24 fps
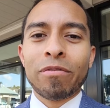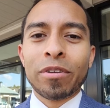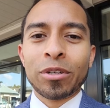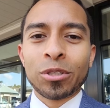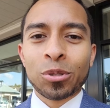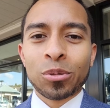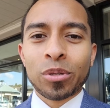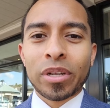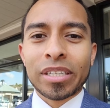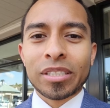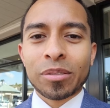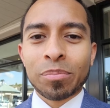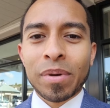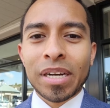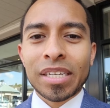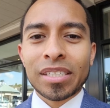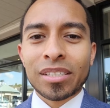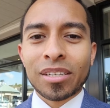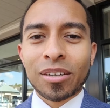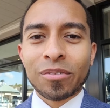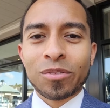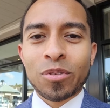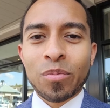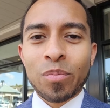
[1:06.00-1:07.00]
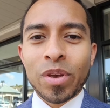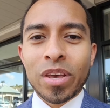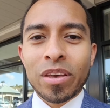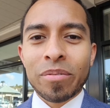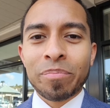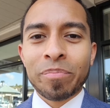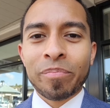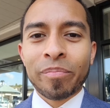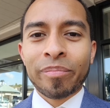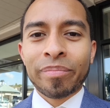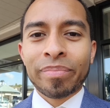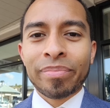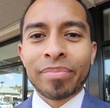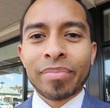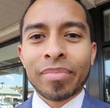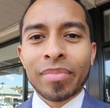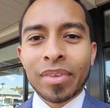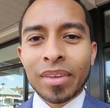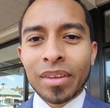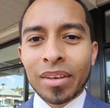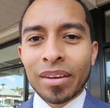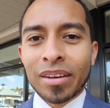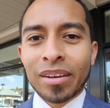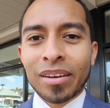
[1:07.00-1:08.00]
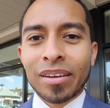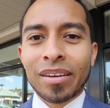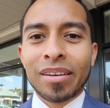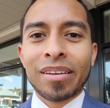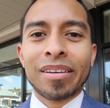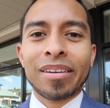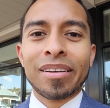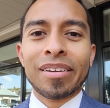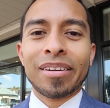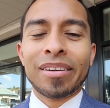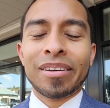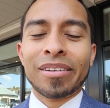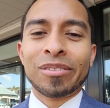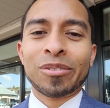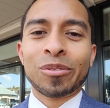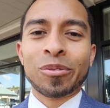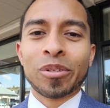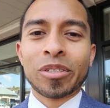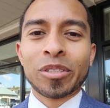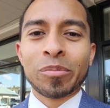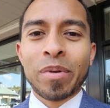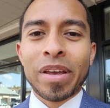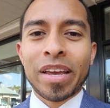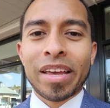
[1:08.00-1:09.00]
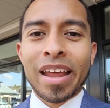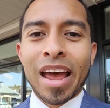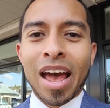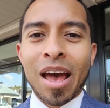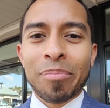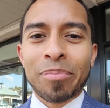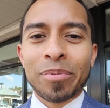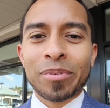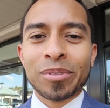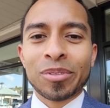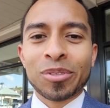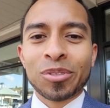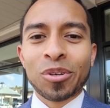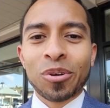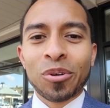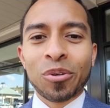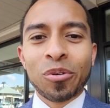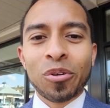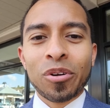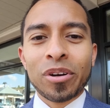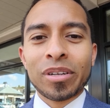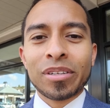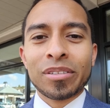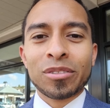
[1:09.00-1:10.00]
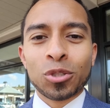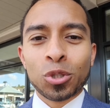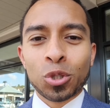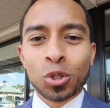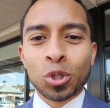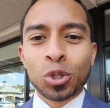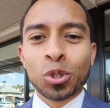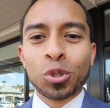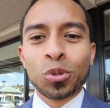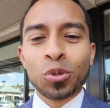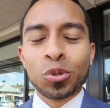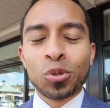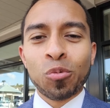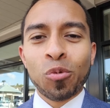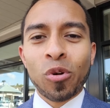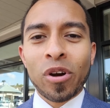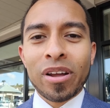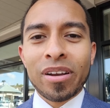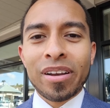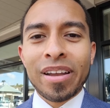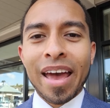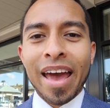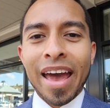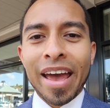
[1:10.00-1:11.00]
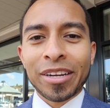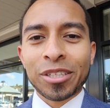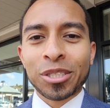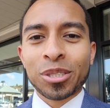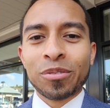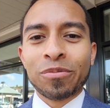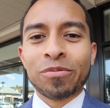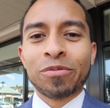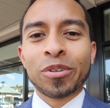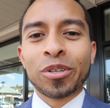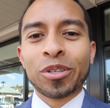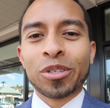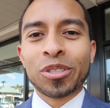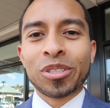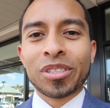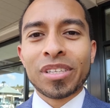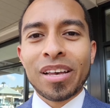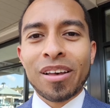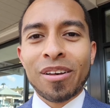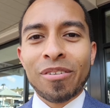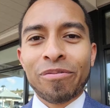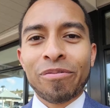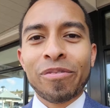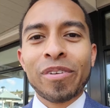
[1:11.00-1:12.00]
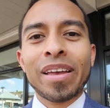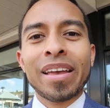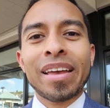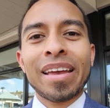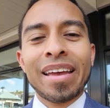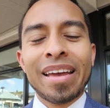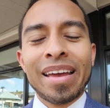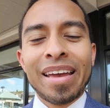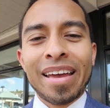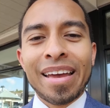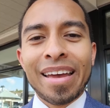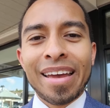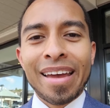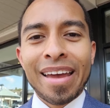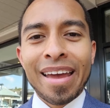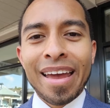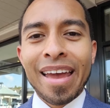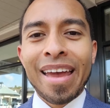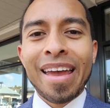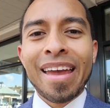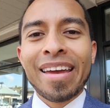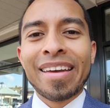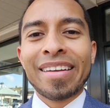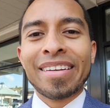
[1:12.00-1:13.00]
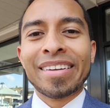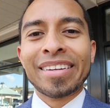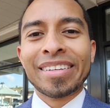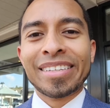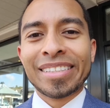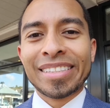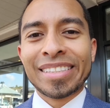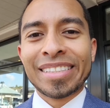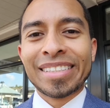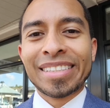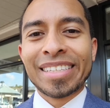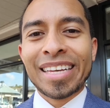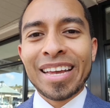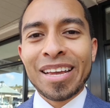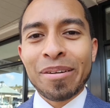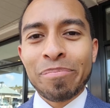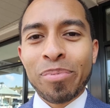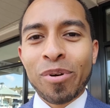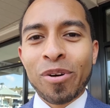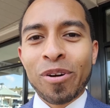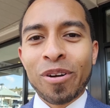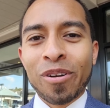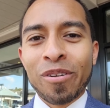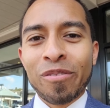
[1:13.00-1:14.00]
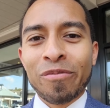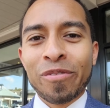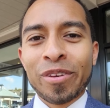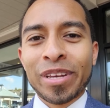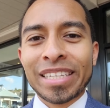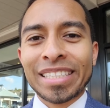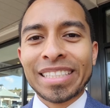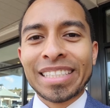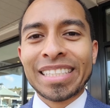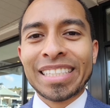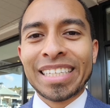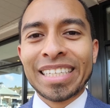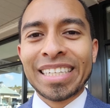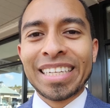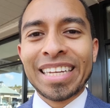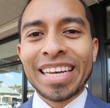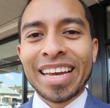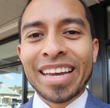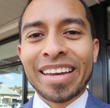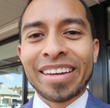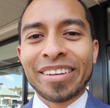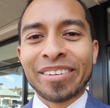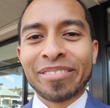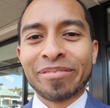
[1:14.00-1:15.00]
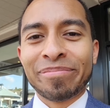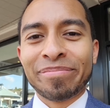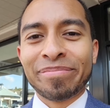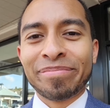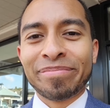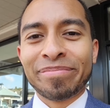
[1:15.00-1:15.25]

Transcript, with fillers: I visualize myself to be. So let's make it happen. So choose one action for yourself and take part of it today.